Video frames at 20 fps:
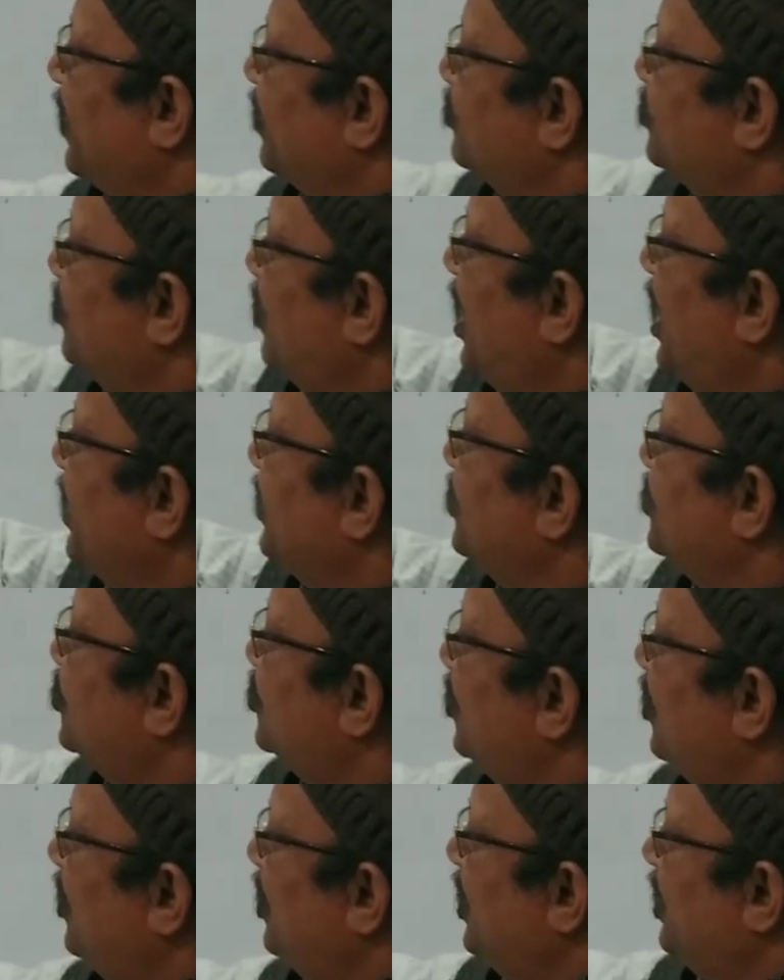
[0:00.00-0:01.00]
So I
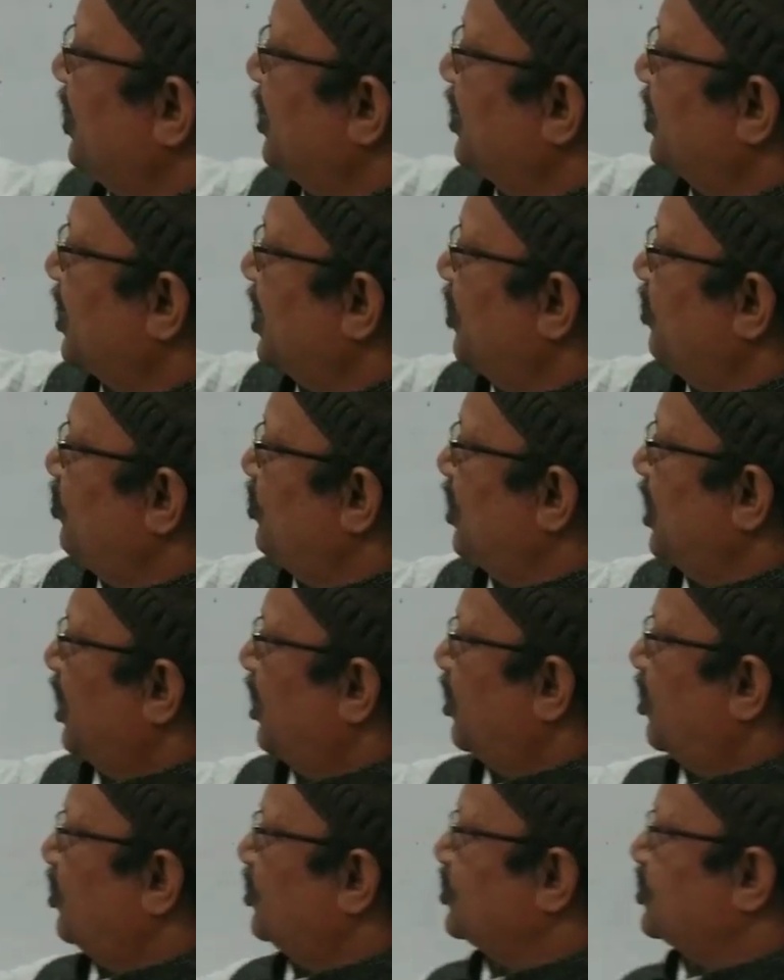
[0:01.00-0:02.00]
saw a crowd, a
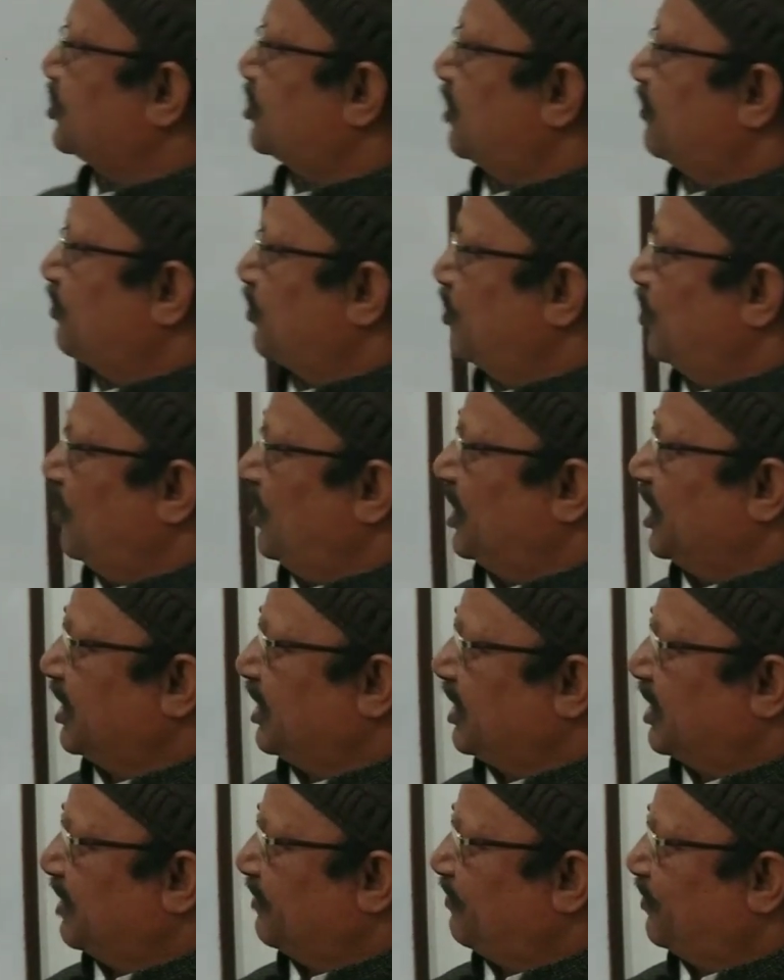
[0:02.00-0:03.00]
host of
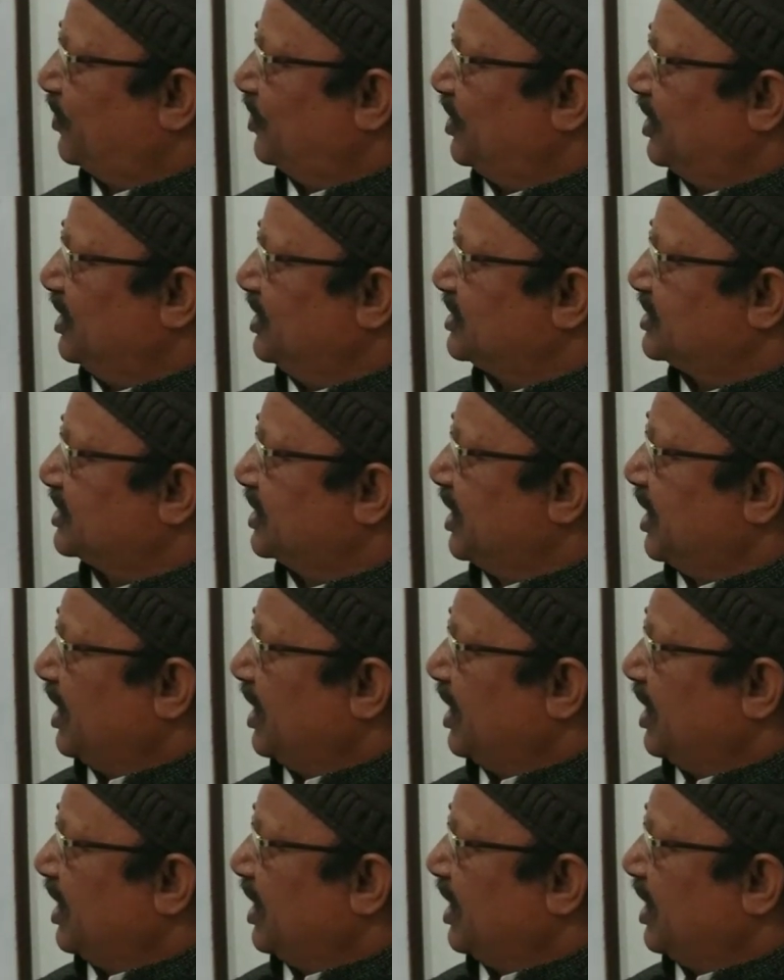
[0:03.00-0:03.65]
golden daffodils